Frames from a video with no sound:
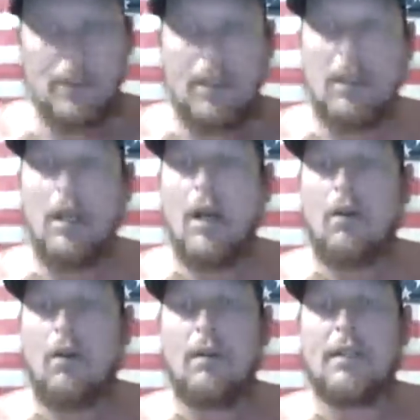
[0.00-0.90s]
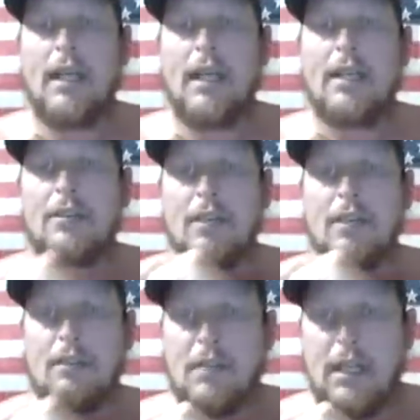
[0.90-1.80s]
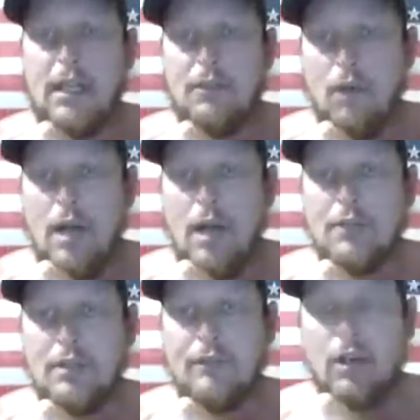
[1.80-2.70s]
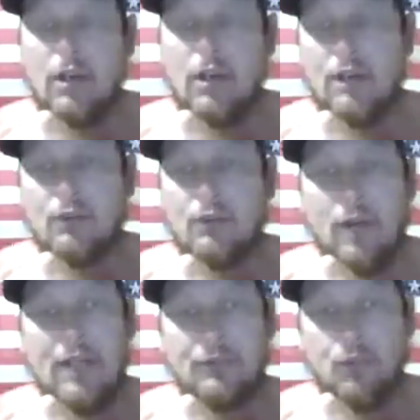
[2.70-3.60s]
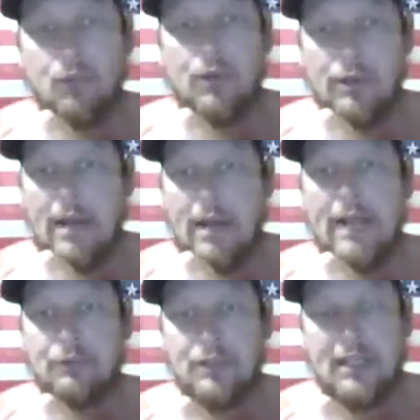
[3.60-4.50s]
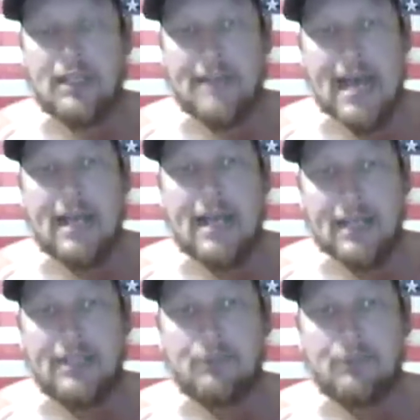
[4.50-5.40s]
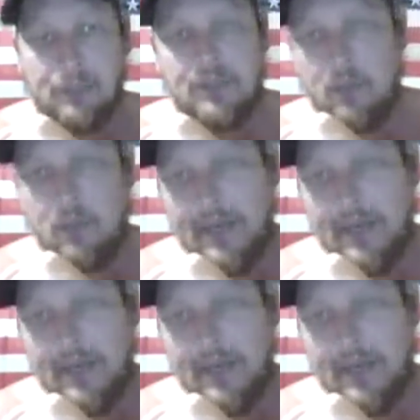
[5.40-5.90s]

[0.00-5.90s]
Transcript: Let me tell you something, Keith Watson. If there was a race war, your ass would get annihilated really quick.